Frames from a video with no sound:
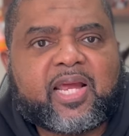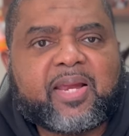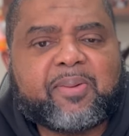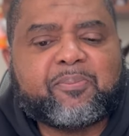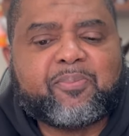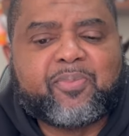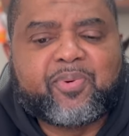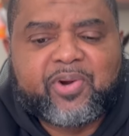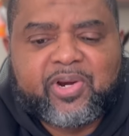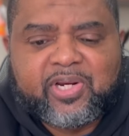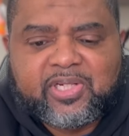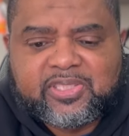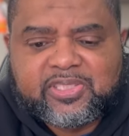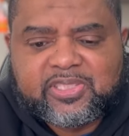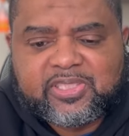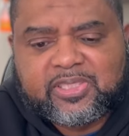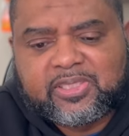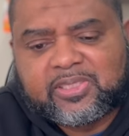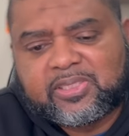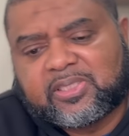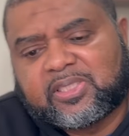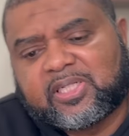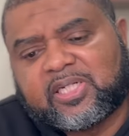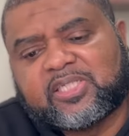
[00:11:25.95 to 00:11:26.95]

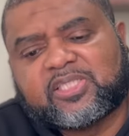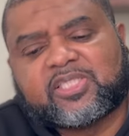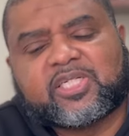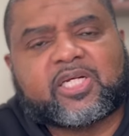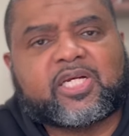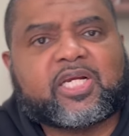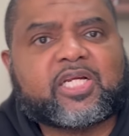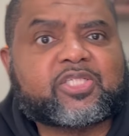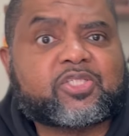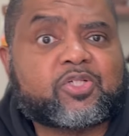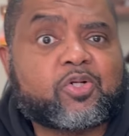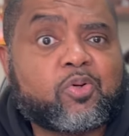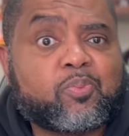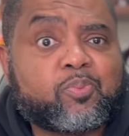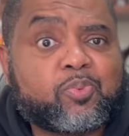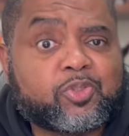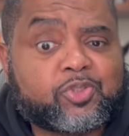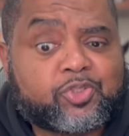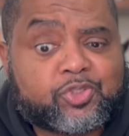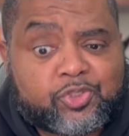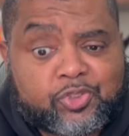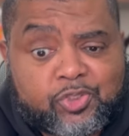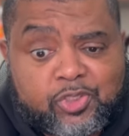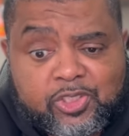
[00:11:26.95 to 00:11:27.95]
embracing international
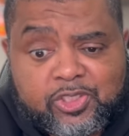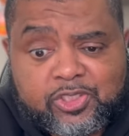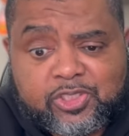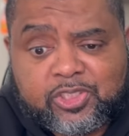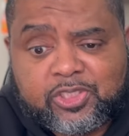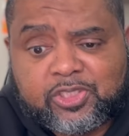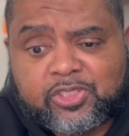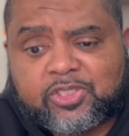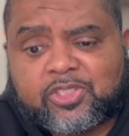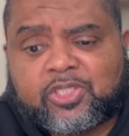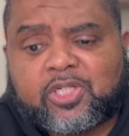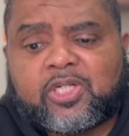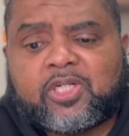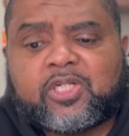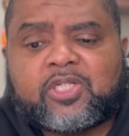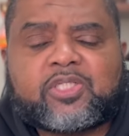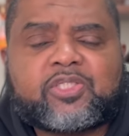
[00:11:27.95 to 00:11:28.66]
opportunities